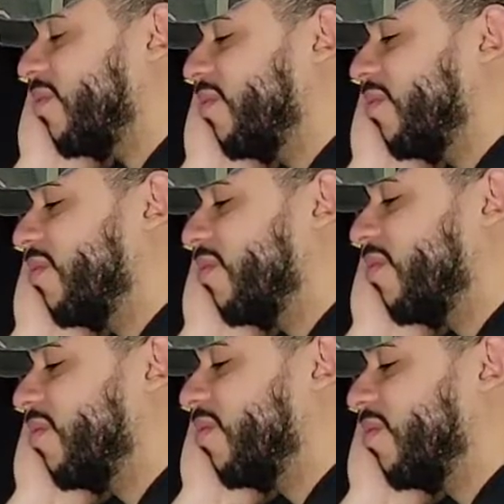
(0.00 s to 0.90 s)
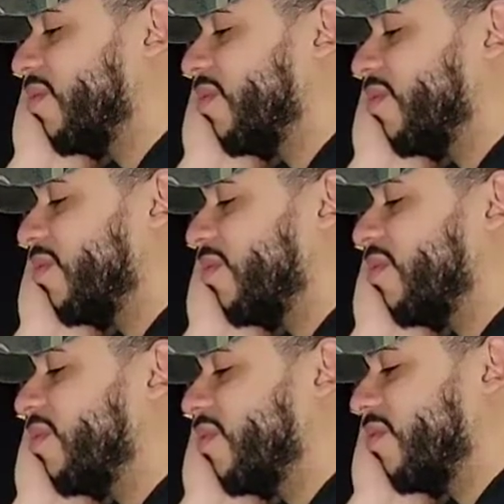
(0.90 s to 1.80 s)

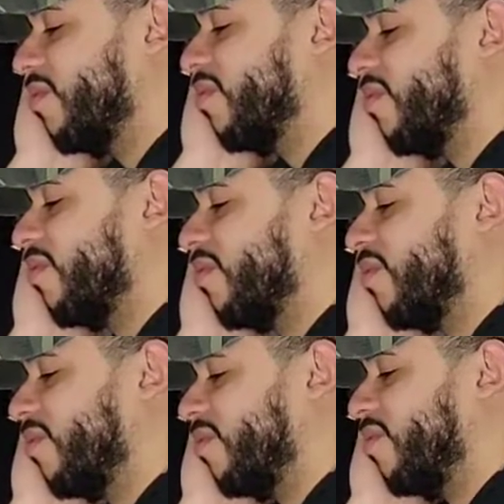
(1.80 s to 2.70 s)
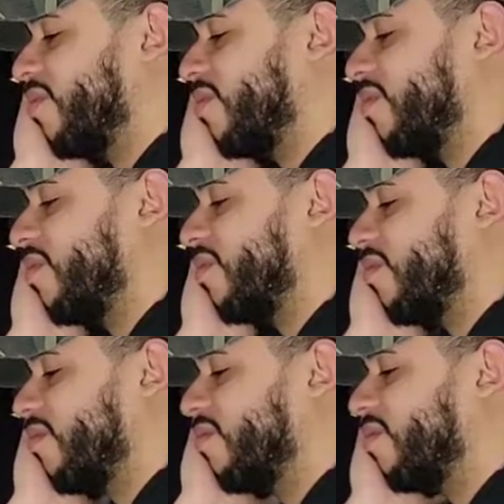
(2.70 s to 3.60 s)

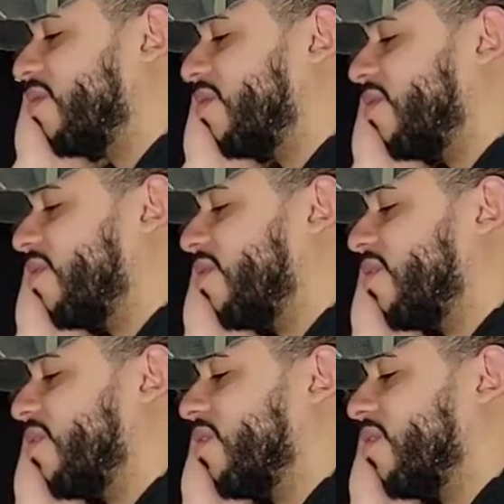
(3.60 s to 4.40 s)
The person shown says nothing.